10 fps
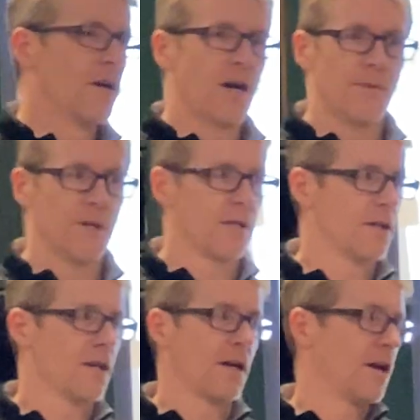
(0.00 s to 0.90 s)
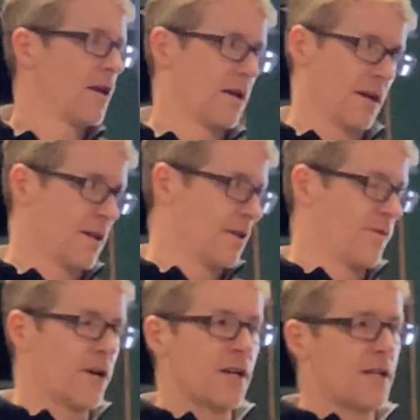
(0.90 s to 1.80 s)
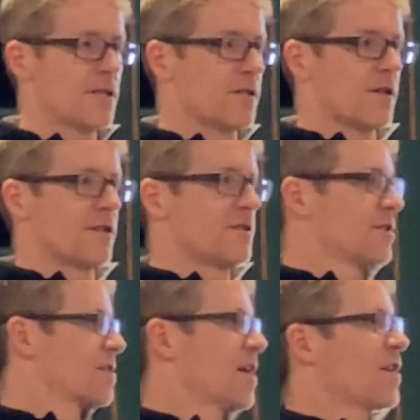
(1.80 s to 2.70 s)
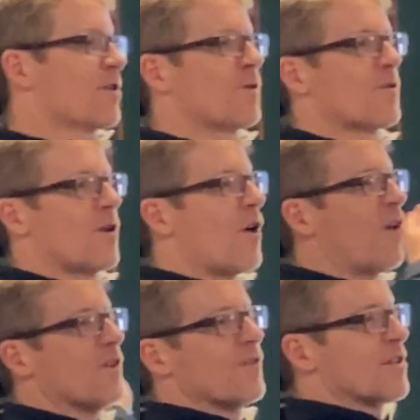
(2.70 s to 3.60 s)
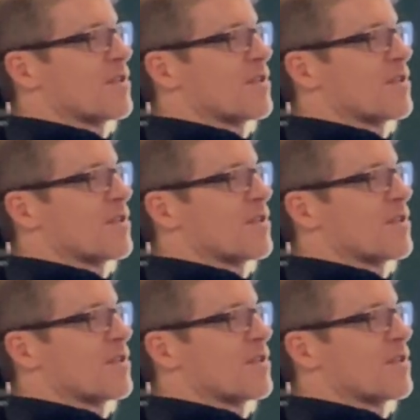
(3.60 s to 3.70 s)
I mean, very easily could just take over all of